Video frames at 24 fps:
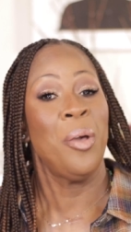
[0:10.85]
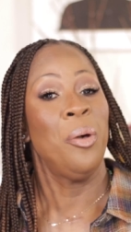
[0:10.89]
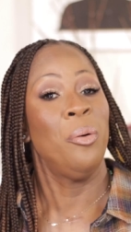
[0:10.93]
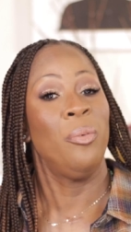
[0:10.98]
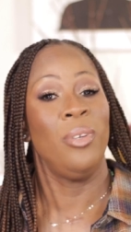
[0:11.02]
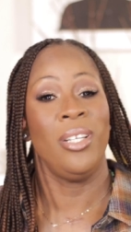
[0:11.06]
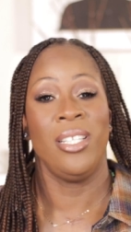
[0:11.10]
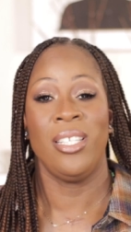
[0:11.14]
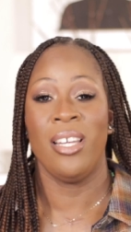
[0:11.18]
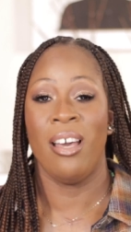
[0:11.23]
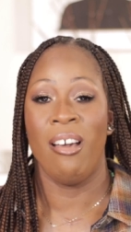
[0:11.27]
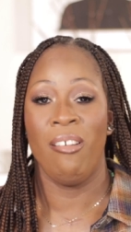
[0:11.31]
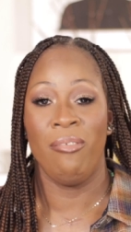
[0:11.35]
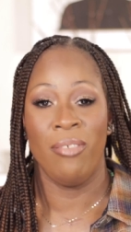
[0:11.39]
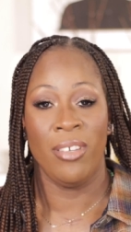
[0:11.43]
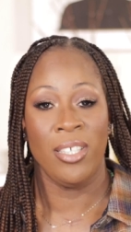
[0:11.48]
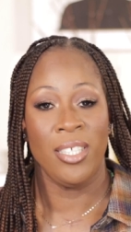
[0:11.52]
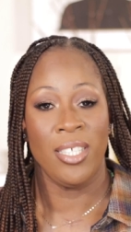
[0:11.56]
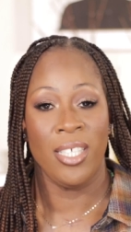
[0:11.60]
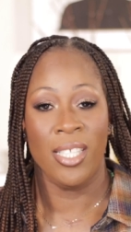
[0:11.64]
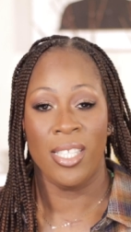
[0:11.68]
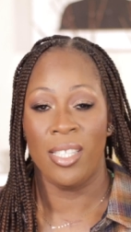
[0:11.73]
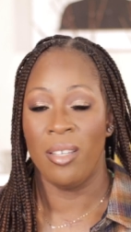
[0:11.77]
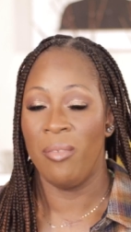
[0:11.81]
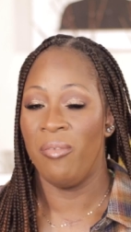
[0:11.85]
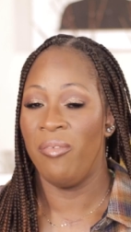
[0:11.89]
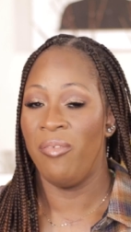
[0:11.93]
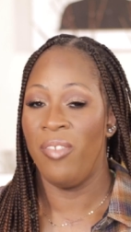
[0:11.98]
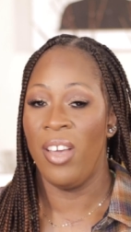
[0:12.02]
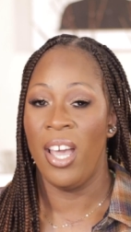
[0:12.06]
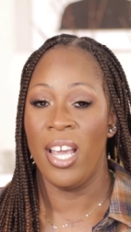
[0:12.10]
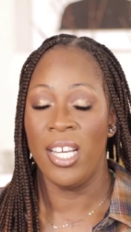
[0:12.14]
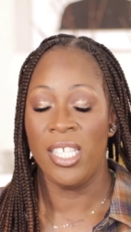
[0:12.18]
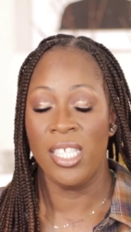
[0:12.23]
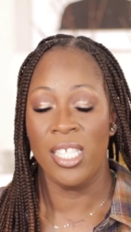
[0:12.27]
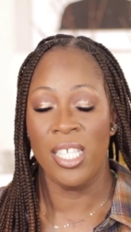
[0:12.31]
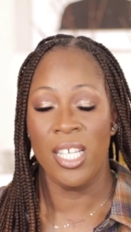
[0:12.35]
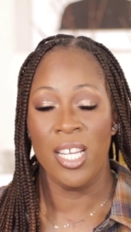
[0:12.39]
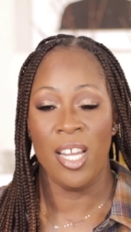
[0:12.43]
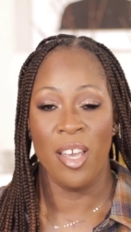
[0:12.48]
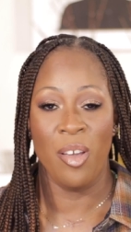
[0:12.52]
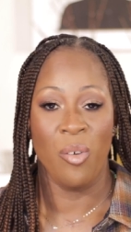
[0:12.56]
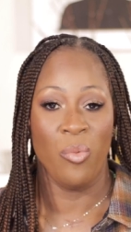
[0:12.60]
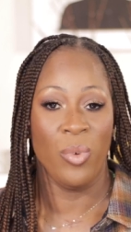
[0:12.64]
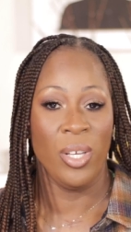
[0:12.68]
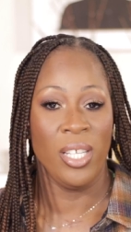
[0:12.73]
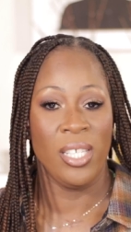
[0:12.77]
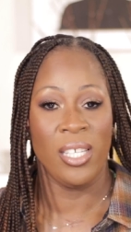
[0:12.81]
We dive into some fashion
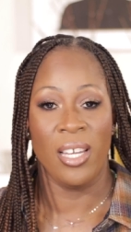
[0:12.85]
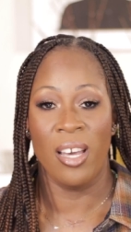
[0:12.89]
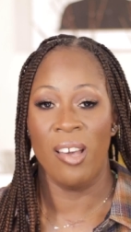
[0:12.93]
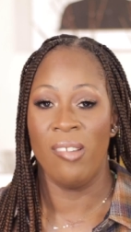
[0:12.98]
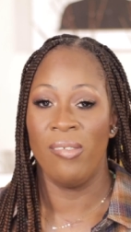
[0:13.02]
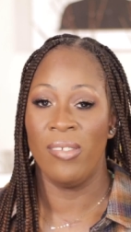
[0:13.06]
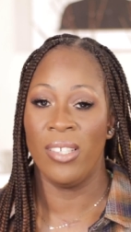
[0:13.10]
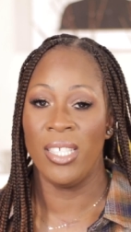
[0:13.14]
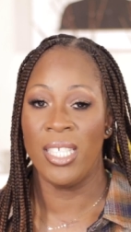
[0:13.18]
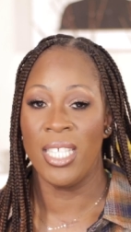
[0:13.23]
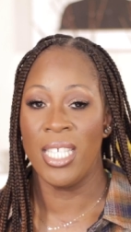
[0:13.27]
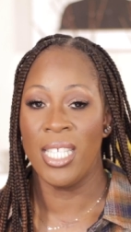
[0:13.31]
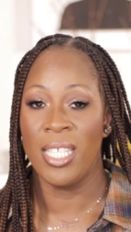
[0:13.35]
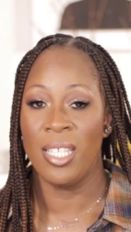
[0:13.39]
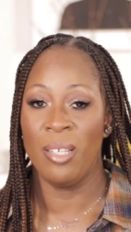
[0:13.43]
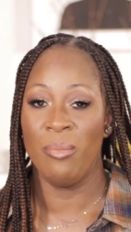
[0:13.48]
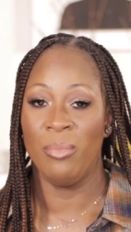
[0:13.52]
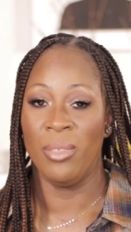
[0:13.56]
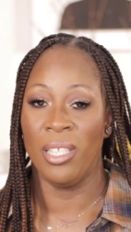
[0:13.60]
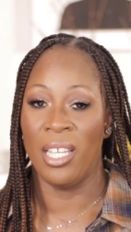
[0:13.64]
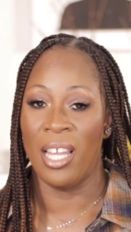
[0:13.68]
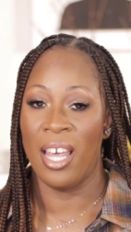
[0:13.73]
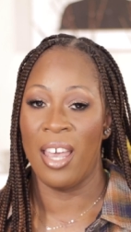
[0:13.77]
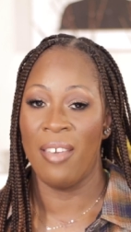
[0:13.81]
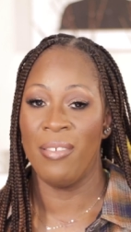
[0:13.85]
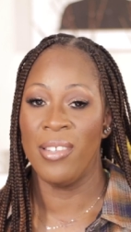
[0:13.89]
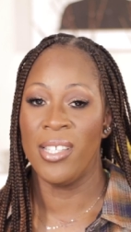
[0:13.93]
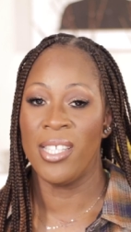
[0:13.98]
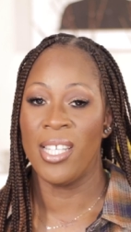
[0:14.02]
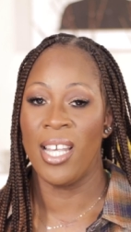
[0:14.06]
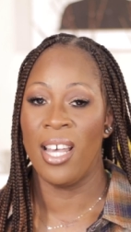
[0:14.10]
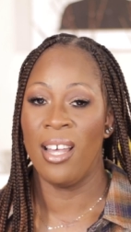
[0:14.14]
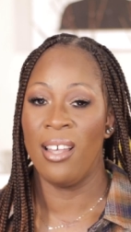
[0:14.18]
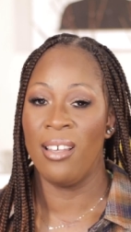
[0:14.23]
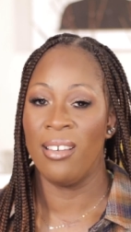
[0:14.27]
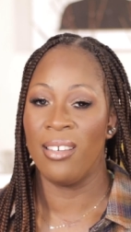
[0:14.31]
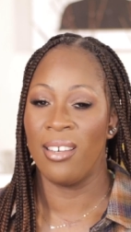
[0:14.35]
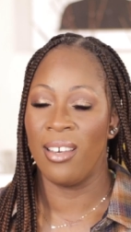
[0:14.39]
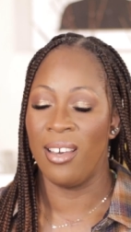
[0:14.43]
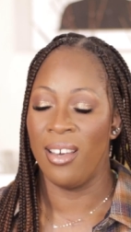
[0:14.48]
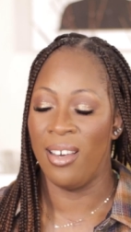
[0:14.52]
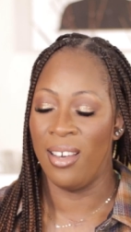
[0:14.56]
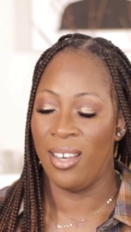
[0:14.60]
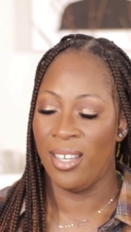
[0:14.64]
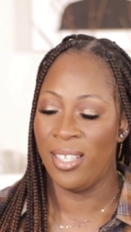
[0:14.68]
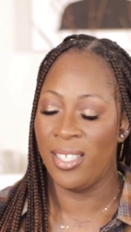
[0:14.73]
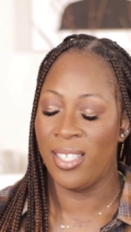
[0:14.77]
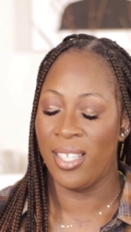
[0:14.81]
and we dive into some lifestyle
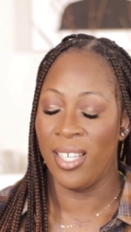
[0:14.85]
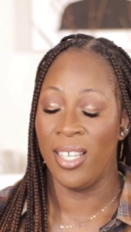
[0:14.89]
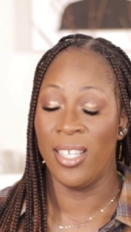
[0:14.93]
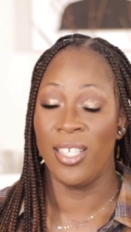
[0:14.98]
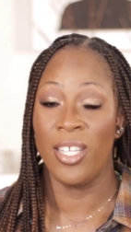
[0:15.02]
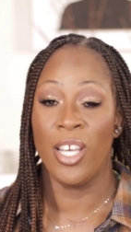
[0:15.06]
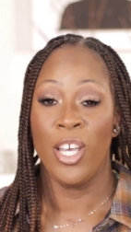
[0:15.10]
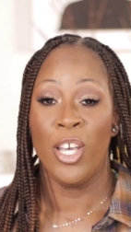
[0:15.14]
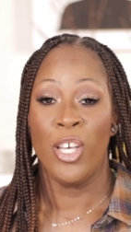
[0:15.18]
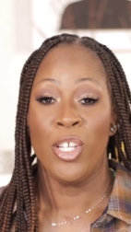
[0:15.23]
content.